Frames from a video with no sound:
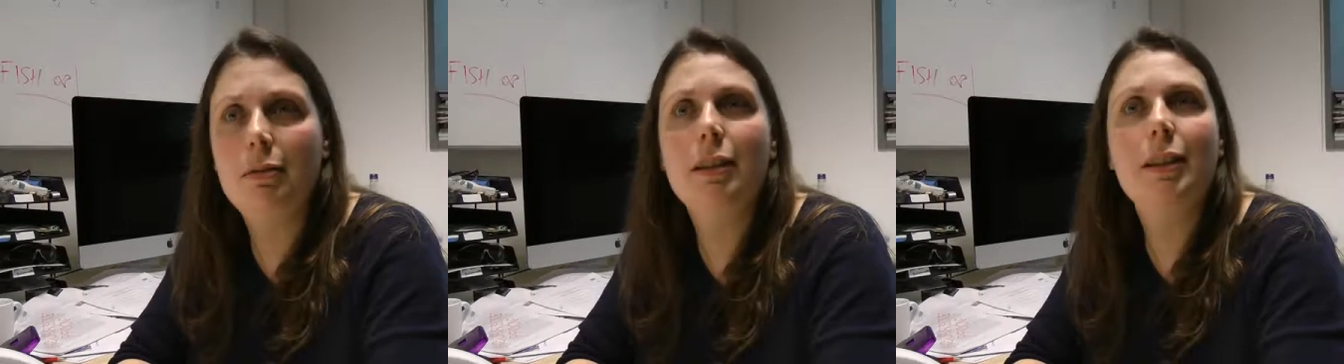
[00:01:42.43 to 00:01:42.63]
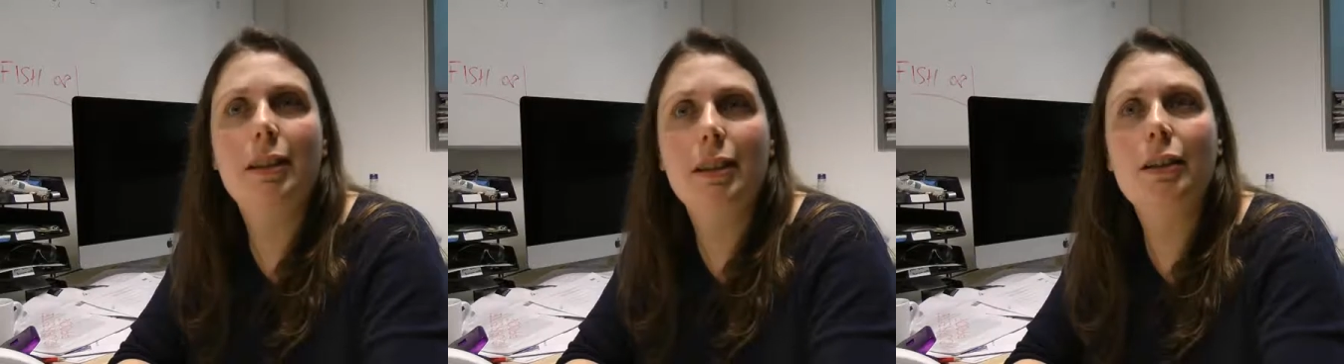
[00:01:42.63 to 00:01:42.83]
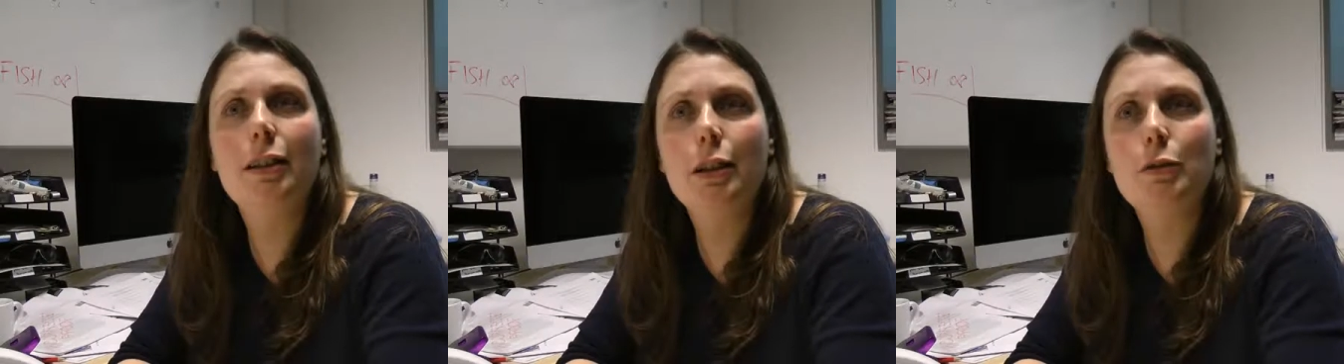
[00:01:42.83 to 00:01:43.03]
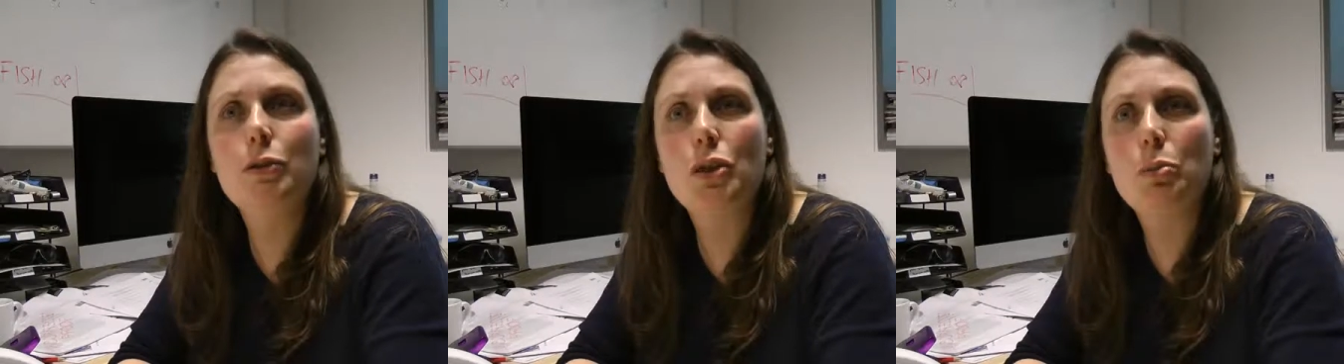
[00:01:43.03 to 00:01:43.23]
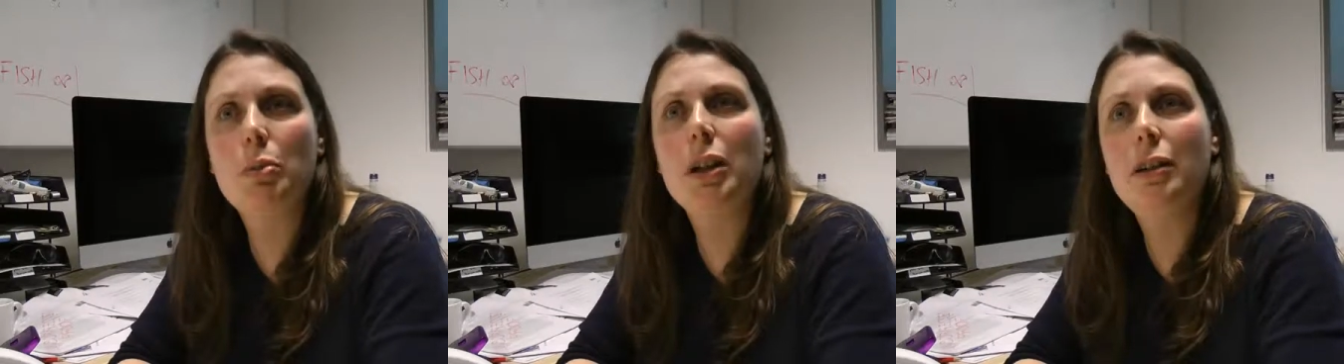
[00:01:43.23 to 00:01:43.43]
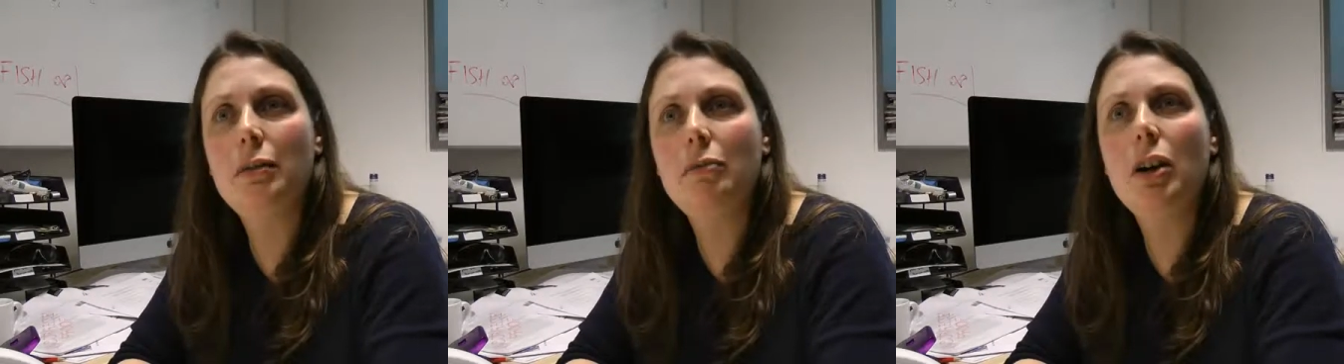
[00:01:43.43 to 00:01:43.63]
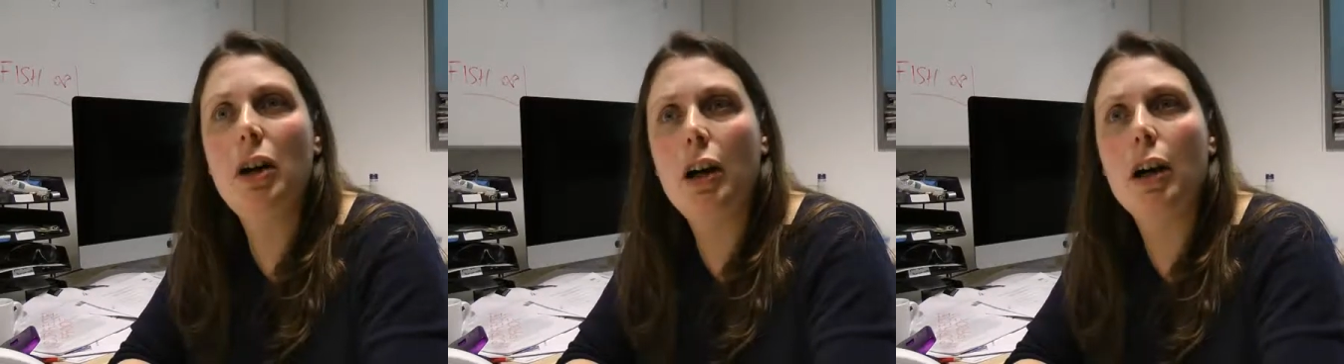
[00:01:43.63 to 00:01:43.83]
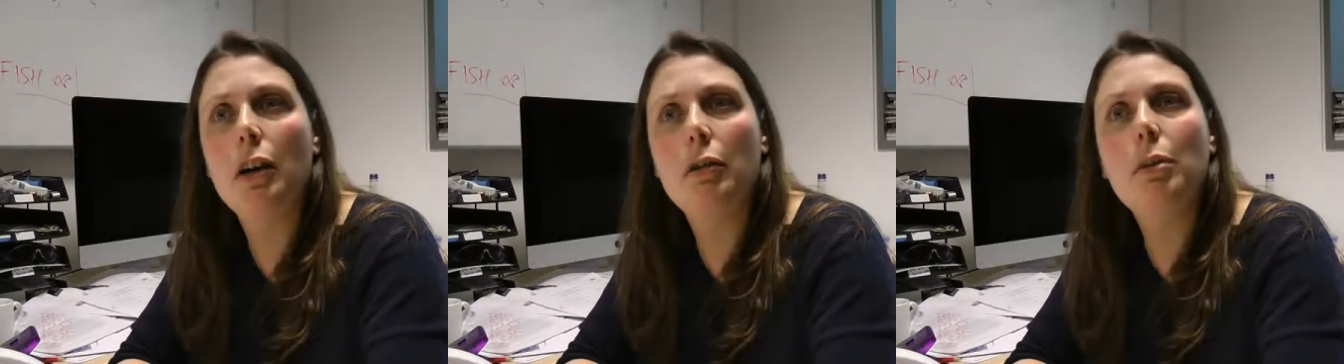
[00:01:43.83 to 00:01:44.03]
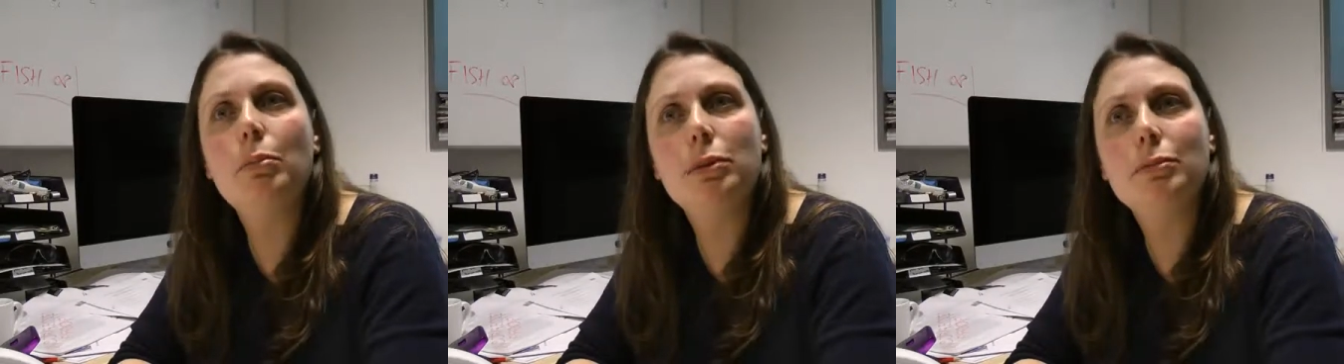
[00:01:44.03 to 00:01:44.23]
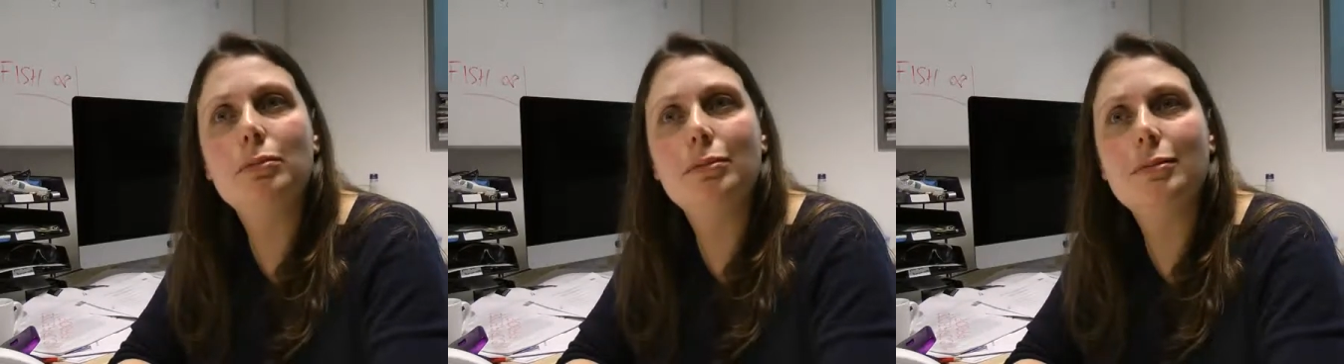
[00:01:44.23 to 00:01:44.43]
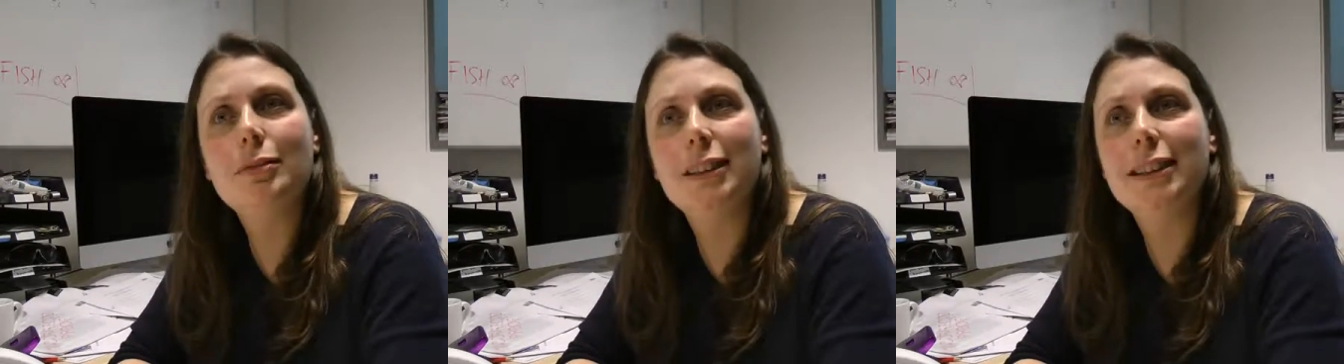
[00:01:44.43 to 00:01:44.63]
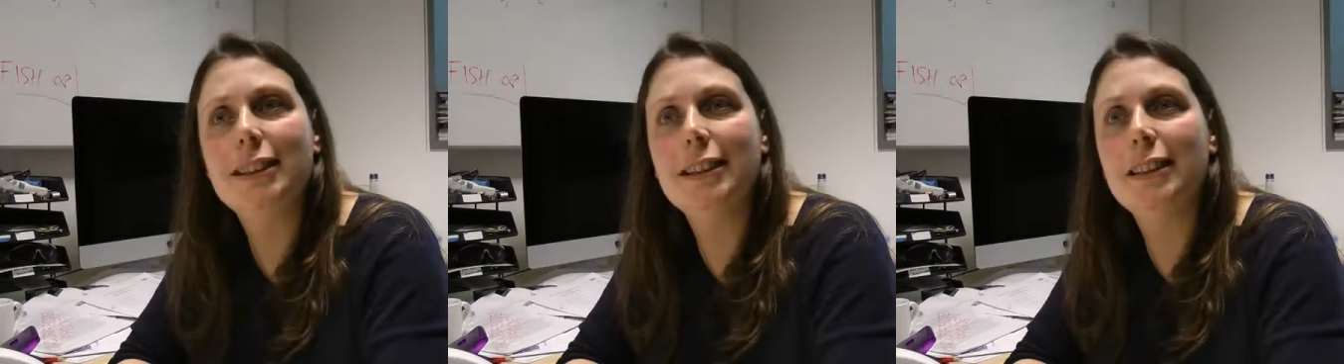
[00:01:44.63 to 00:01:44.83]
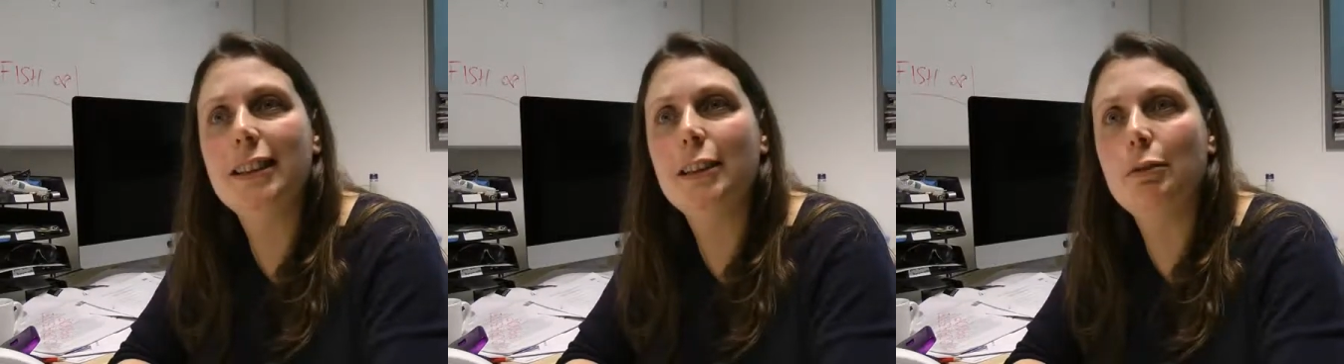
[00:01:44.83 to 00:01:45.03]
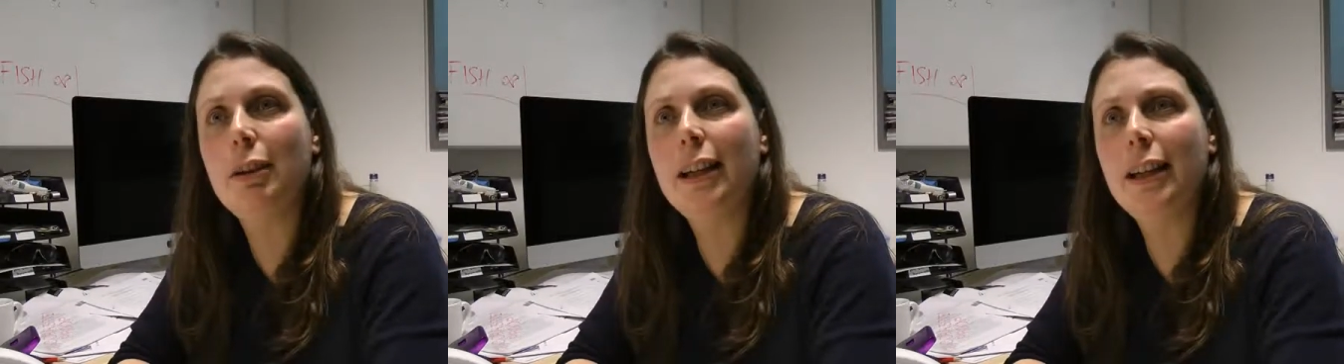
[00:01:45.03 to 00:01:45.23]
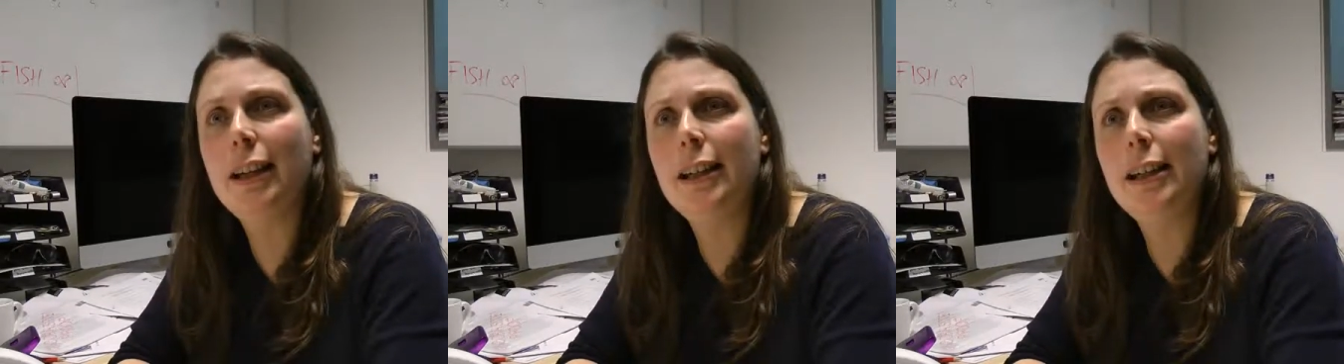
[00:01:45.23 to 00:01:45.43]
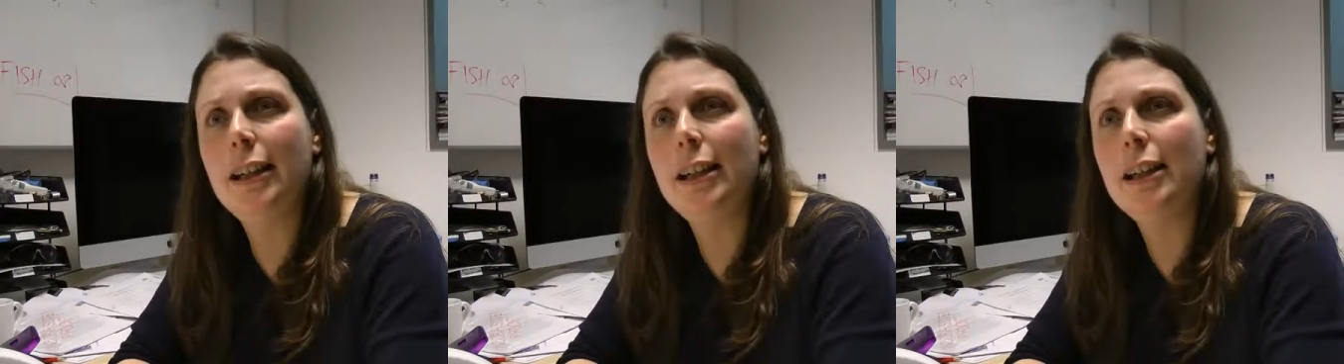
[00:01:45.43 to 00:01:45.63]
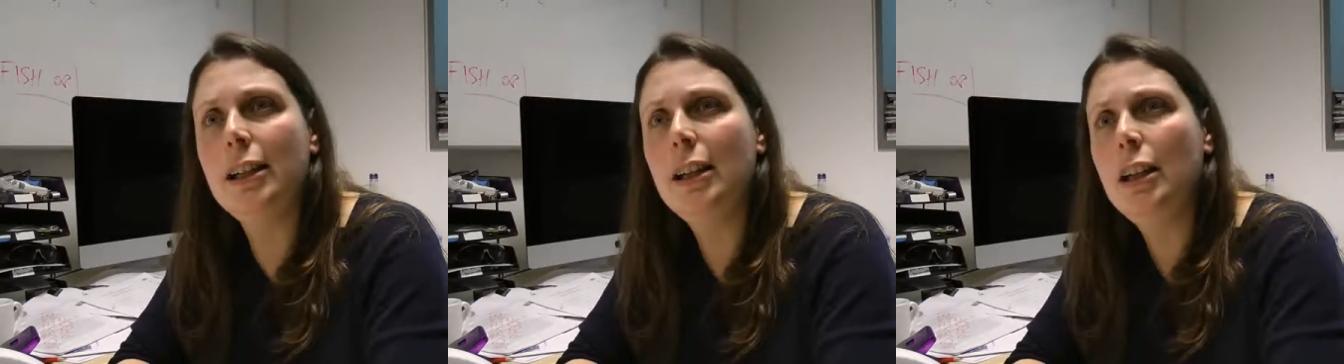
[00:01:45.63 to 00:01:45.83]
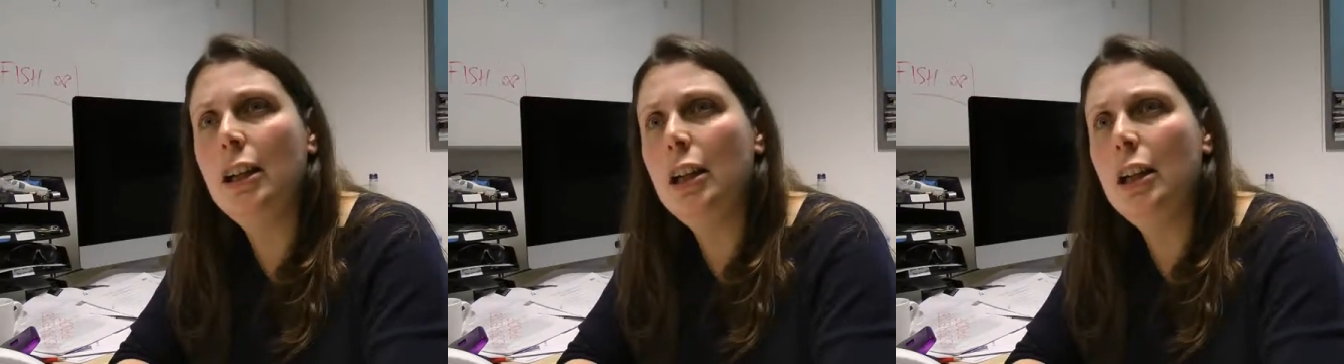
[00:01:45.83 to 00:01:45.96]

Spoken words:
I think I ought to be higher up in the ranking here,